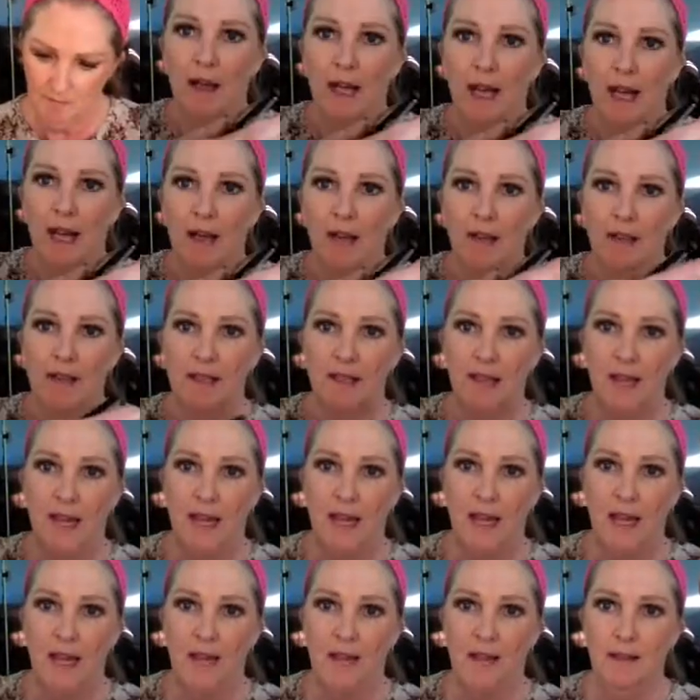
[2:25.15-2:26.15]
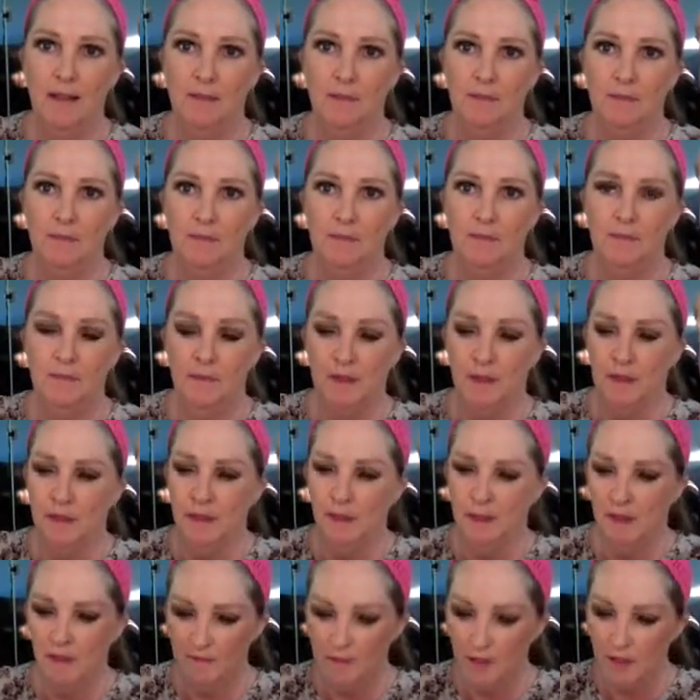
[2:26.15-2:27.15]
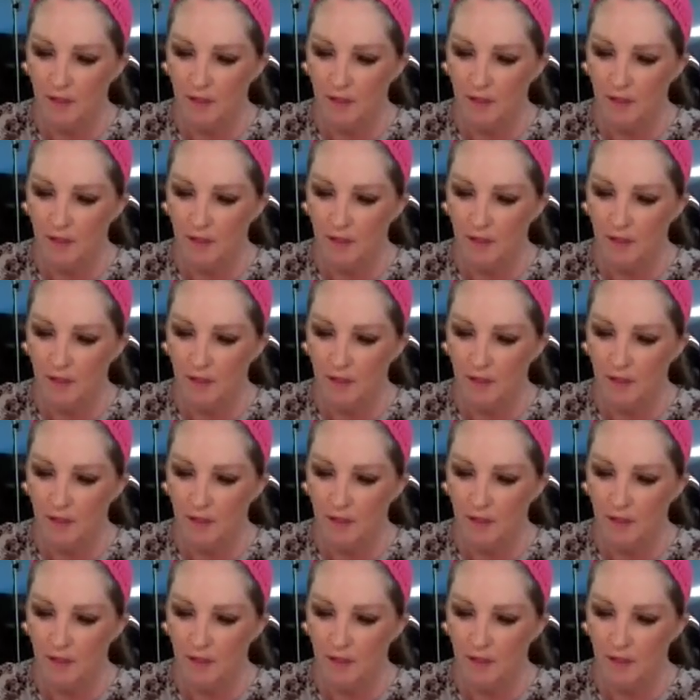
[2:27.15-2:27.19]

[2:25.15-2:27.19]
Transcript: Colours there, and